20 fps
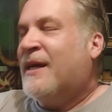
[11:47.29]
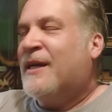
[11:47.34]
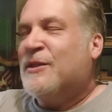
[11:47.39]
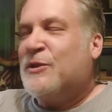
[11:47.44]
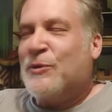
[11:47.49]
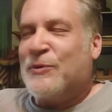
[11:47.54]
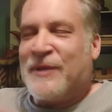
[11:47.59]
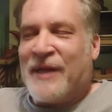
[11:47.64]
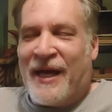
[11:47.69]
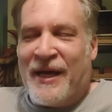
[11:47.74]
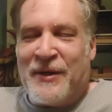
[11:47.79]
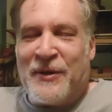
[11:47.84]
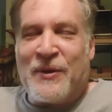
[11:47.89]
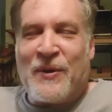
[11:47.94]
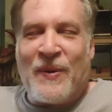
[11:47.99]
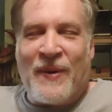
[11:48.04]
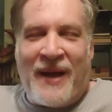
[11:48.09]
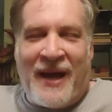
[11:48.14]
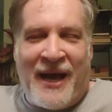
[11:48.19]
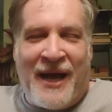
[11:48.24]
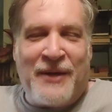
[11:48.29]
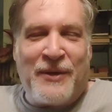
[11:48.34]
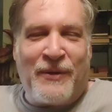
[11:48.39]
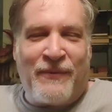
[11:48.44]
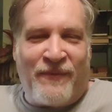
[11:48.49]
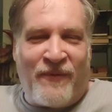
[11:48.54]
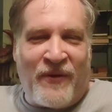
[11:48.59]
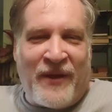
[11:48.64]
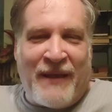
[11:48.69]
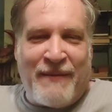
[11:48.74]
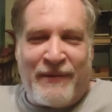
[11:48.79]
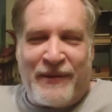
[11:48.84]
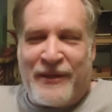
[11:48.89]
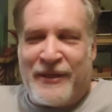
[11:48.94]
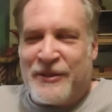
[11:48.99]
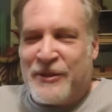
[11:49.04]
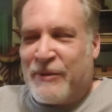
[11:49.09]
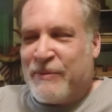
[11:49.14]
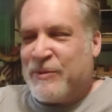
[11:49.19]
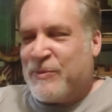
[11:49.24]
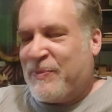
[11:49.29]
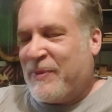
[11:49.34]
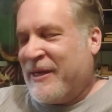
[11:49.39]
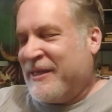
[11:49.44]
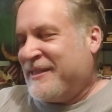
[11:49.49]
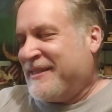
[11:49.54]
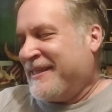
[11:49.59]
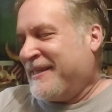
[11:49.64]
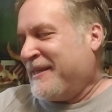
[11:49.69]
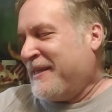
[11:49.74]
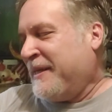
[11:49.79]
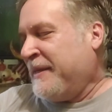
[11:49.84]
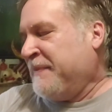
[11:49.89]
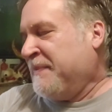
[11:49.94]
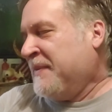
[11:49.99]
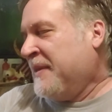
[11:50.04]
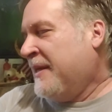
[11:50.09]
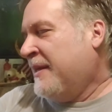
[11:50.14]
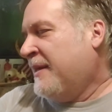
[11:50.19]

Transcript: So it was 100 vocabulary terms, basically.